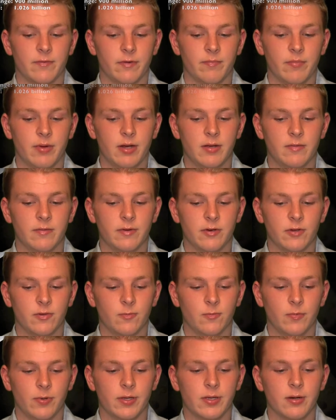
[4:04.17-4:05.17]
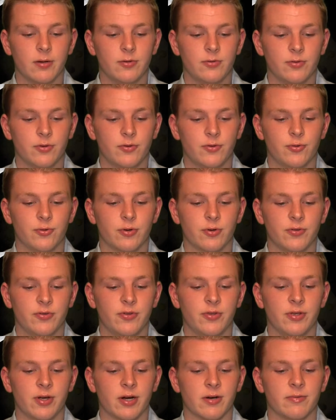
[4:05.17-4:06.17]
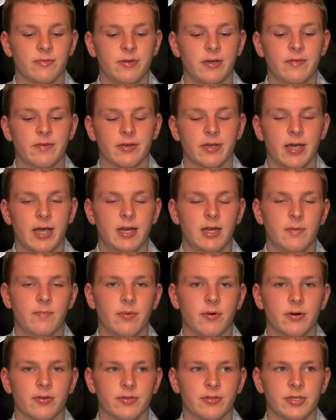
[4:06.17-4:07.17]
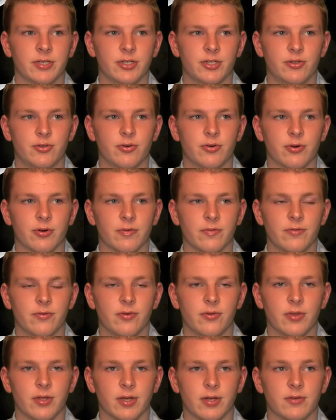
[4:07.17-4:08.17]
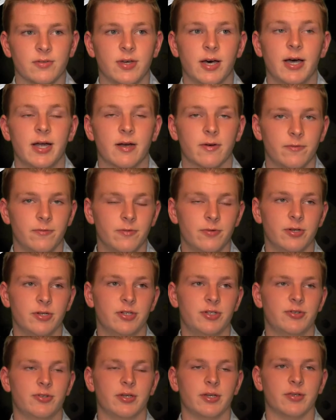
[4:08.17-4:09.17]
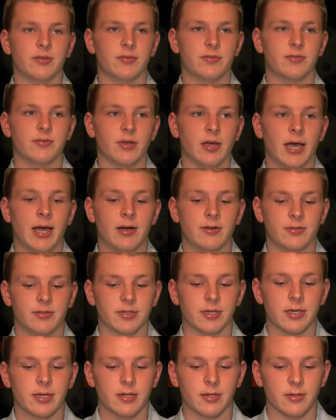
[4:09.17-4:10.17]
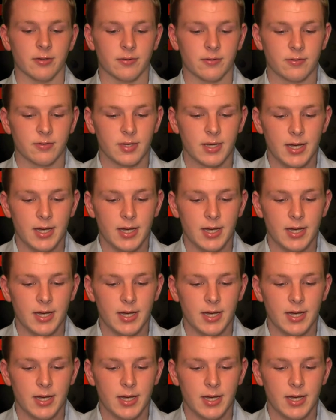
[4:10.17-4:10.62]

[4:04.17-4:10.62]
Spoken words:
For many of us, we go to a store and see our favorite candy bars an inch shorter and feel the entire food industry is out to get us.